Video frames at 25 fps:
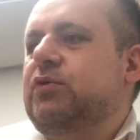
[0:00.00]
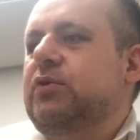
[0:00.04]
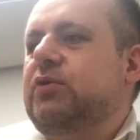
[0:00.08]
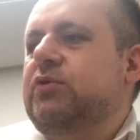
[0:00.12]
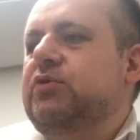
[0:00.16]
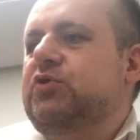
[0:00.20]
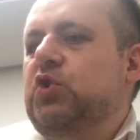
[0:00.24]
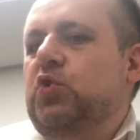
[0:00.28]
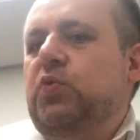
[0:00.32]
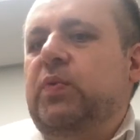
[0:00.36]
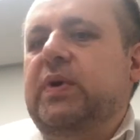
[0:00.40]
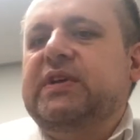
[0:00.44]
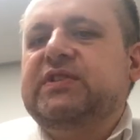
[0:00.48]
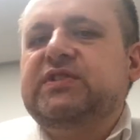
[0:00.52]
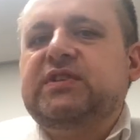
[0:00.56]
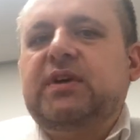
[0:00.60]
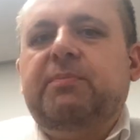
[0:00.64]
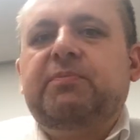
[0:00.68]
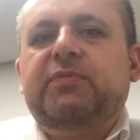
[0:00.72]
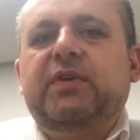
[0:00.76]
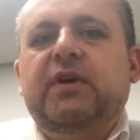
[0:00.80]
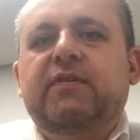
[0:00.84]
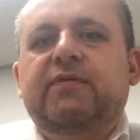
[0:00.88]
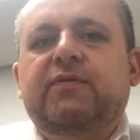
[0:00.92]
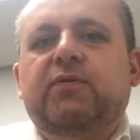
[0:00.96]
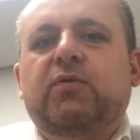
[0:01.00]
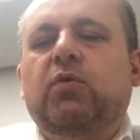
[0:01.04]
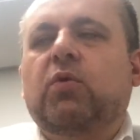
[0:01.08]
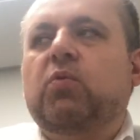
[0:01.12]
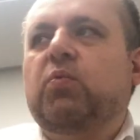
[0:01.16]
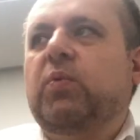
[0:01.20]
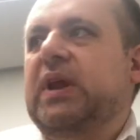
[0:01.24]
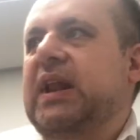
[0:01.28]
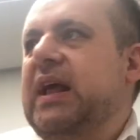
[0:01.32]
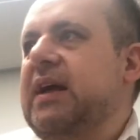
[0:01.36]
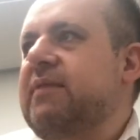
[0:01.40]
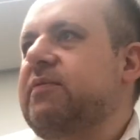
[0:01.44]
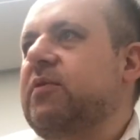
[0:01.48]
doing something for
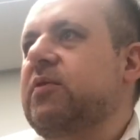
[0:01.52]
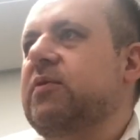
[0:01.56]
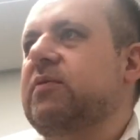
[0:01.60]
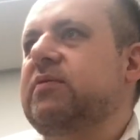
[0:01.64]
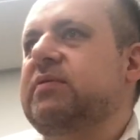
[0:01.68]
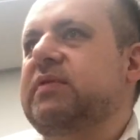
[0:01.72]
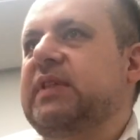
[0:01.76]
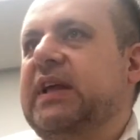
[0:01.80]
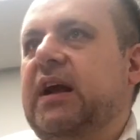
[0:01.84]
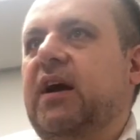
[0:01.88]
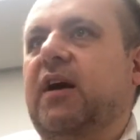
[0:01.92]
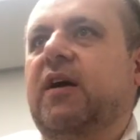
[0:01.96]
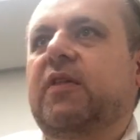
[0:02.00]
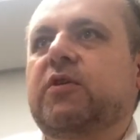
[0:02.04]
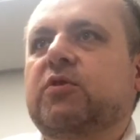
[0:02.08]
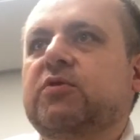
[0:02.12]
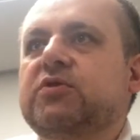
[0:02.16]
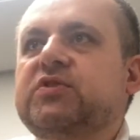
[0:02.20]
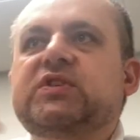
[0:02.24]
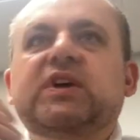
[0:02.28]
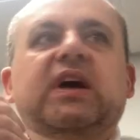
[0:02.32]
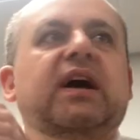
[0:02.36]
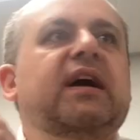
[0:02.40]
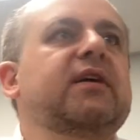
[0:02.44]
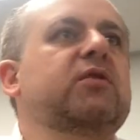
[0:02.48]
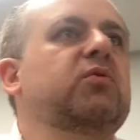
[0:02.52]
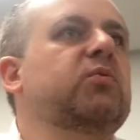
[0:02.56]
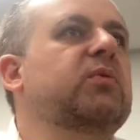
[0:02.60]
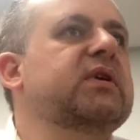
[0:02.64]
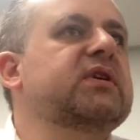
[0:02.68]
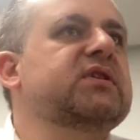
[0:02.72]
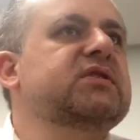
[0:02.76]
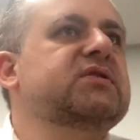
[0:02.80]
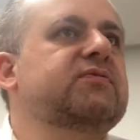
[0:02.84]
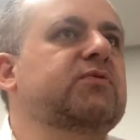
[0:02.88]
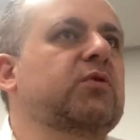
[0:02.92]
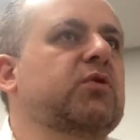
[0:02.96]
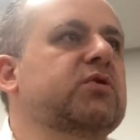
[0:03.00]
whatever the other side
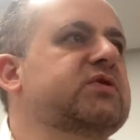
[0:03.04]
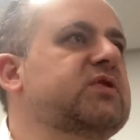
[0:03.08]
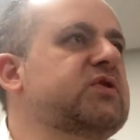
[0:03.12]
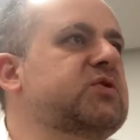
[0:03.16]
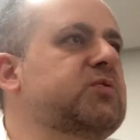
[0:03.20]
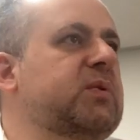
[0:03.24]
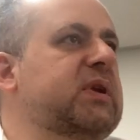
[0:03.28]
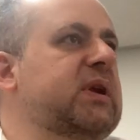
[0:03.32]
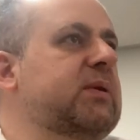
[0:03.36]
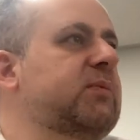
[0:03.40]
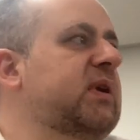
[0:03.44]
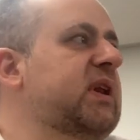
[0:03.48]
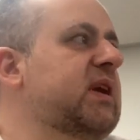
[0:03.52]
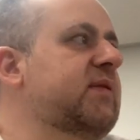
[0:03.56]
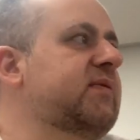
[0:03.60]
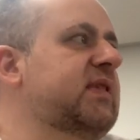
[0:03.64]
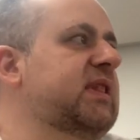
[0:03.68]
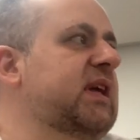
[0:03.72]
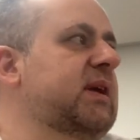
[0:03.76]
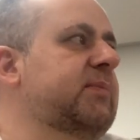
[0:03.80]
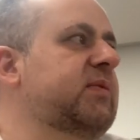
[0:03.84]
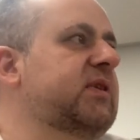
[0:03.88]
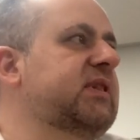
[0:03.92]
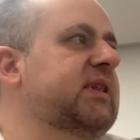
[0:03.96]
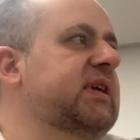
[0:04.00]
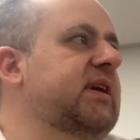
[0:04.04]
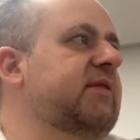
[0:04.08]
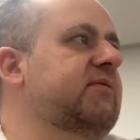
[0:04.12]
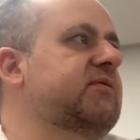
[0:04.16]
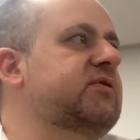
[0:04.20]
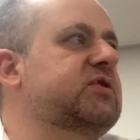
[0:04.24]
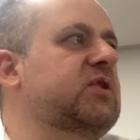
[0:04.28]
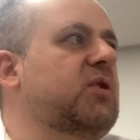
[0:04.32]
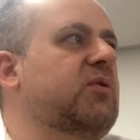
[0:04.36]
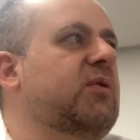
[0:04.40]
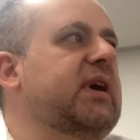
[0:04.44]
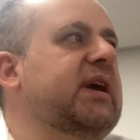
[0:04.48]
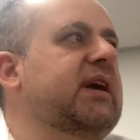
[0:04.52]
was versus whatever they believed.
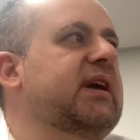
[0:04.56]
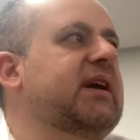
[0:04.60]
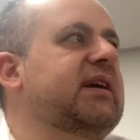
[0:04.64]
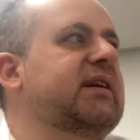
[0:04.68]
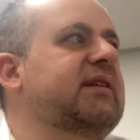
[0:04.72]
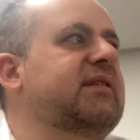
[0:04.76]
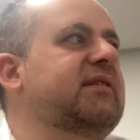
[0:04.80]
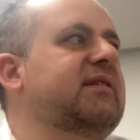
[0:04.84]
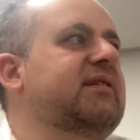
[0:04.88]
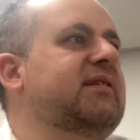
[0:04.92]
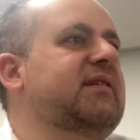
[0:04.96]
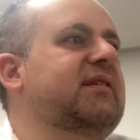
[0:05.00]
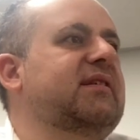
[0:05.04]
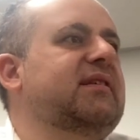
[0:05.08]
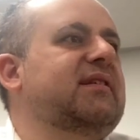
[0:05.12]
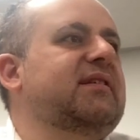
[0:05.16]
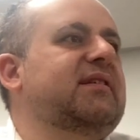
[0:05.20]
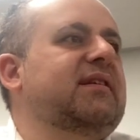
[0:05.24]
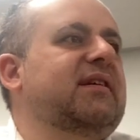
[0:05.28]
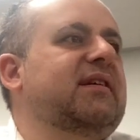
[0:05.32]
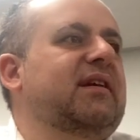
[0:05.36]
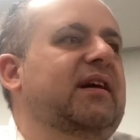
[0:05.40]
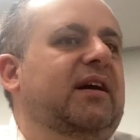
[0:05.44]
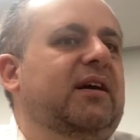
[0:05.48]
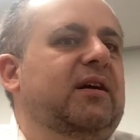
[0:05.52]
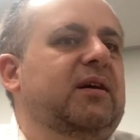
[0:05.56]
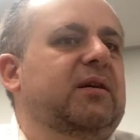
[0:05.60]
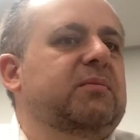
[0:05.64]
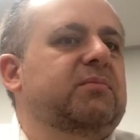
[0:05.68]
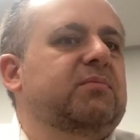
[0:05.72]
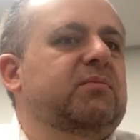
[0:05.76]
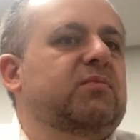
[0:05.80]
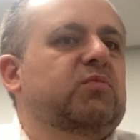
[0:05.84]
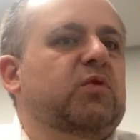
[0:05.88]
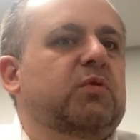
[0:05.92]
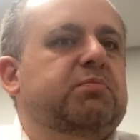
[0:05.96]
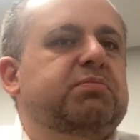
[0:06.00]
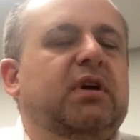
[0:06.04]
So I had um,
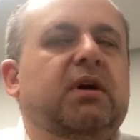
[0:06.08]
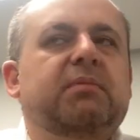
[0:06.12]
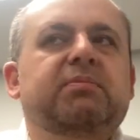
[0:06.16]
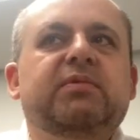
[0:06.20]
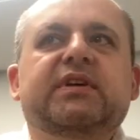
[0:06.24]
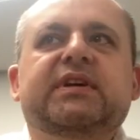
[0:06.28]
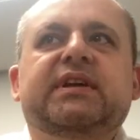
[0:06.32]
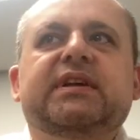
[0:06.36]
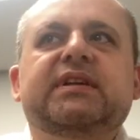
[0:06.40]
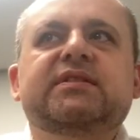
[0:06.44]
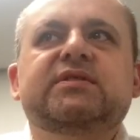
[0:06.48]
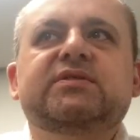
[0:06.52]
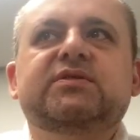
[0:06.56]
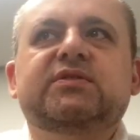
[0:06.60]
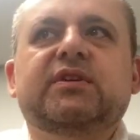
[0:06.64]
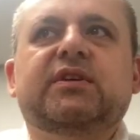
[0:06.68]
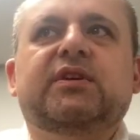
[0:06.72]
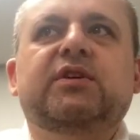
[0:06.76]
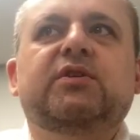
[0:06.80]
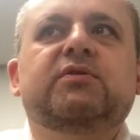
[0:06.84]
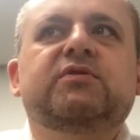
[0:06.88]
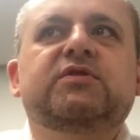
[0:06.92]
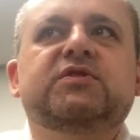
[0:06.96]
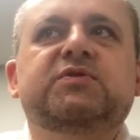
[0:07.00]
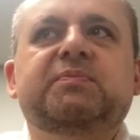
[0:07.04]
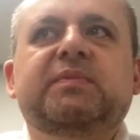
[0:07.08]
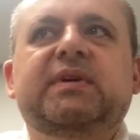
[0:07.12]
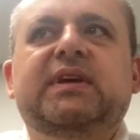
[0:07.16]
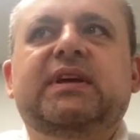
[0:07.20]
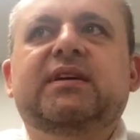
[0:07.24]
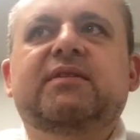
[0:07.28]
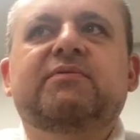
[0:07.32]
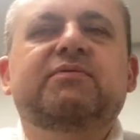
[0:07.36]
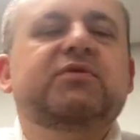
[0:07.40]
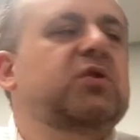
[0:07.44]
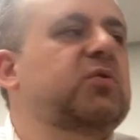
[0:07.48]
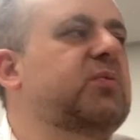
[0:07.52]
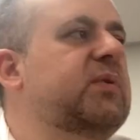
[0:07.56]
Republicans accused me
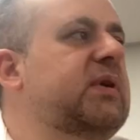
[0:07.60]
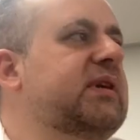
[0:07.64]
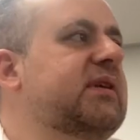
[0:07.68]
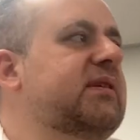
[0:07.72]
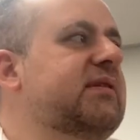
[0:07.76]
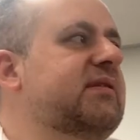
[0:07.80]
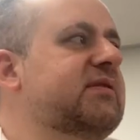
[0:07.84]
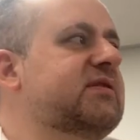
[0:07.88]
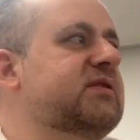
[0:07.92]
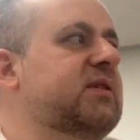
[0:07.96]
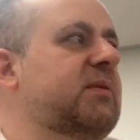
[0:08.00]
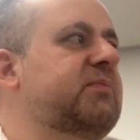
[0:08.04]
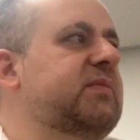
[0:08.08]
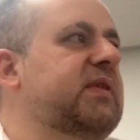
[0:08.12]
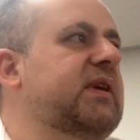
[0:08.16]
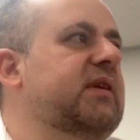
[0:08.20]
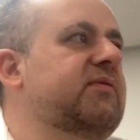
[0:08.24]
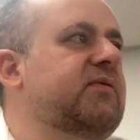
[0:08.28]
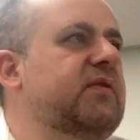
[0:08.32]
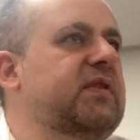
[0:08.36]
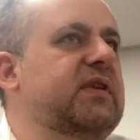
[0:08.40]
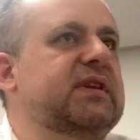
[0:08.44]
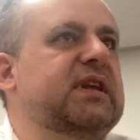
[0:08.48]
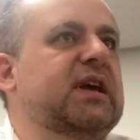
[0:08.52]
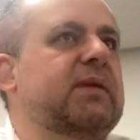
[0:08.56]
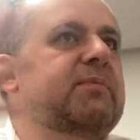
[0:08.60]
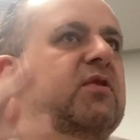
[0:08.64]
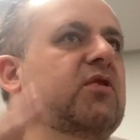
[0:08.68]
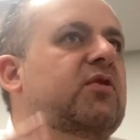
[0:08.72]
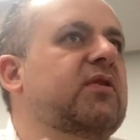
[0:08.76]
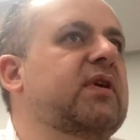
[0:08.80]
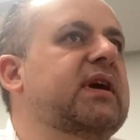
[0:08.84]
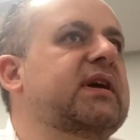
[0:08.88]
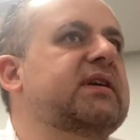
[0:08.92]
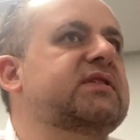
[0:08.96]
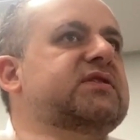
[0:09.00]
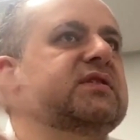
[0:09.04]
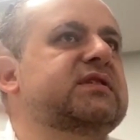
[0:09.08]
of doing something for the
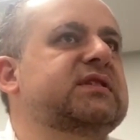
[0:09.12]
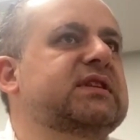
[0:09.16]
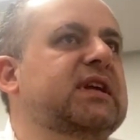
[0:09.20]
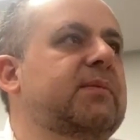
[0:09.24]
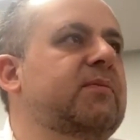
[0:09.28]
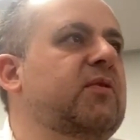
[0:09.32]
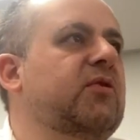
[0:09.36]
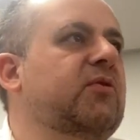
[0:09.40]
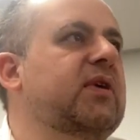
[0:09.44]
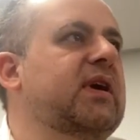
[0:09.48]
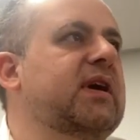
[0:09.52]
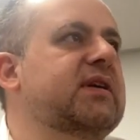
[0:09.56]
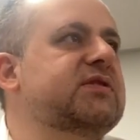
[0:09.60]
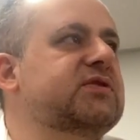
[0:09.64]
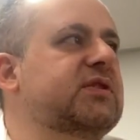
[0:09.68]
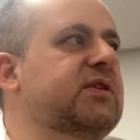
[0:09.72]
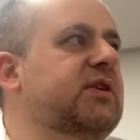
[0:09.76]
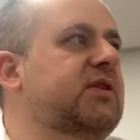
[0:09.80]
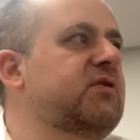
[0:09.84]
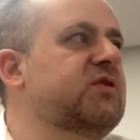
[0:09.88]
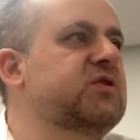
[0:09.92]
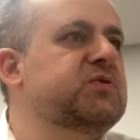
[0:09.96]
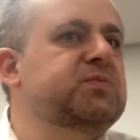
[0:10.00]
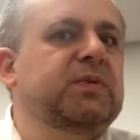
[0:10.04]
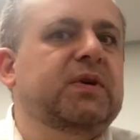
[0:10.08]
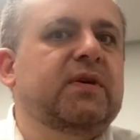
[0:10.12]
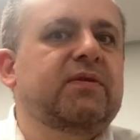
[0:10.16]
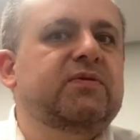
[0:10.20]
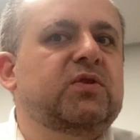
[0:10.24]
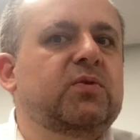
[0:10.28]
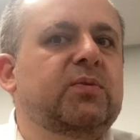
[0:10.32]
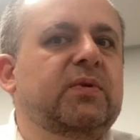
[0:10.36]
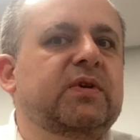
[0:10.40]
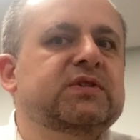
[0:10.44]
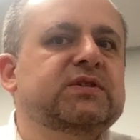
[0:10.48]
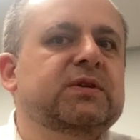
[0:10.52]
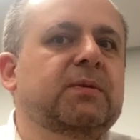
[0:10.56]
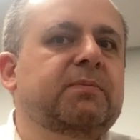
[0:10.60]
Democrats, and Democrats accused me of
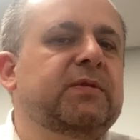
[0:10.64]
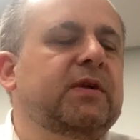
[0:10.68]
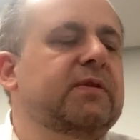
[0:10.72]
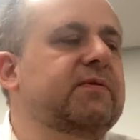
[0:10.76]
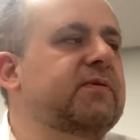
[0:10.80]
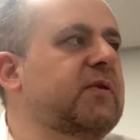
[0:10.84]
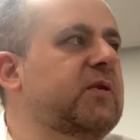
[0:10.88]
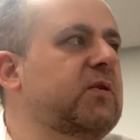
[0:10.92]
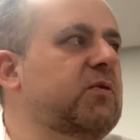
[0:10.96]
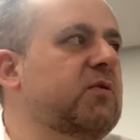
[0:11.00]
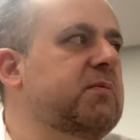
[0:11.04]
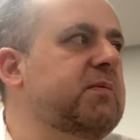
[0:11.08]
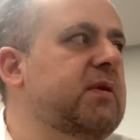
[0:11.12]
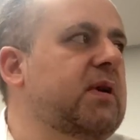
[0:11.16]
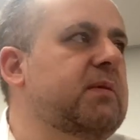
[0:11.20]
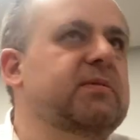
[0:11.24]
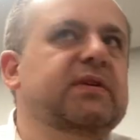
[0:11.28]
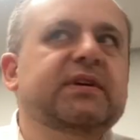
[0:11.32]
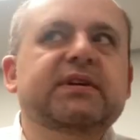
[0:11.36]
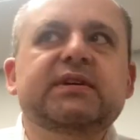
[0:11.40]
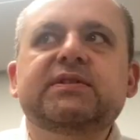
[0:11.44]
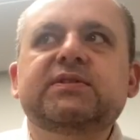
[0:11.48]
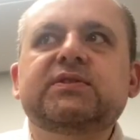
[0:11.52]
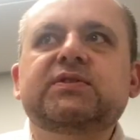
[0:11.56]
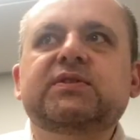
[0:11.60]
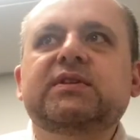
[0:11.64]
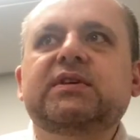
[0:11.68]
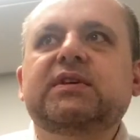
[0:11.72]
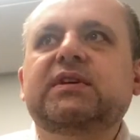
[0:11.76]
doing something for the Republicans.